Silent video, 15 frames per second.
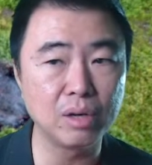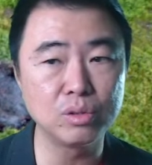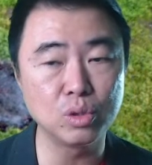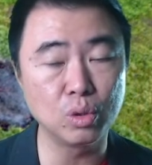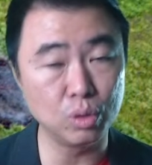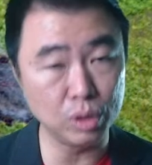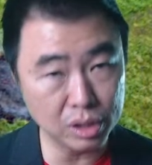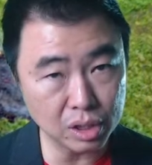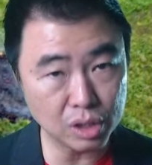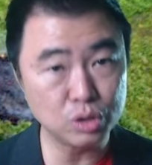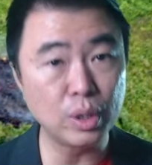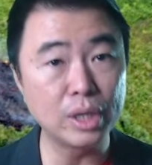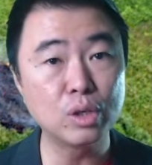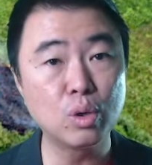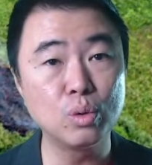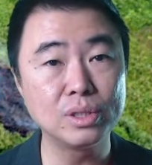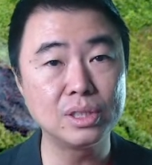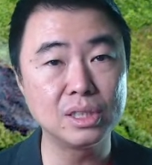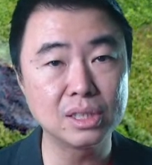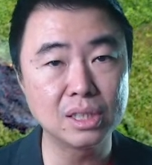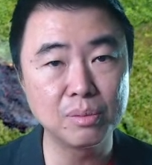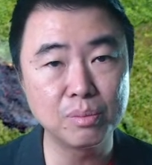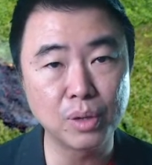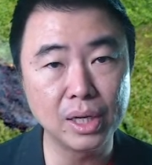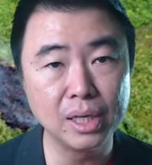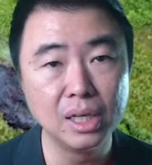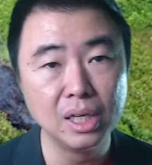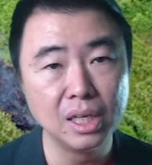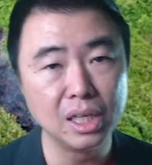So in a Xuan Kong system, right?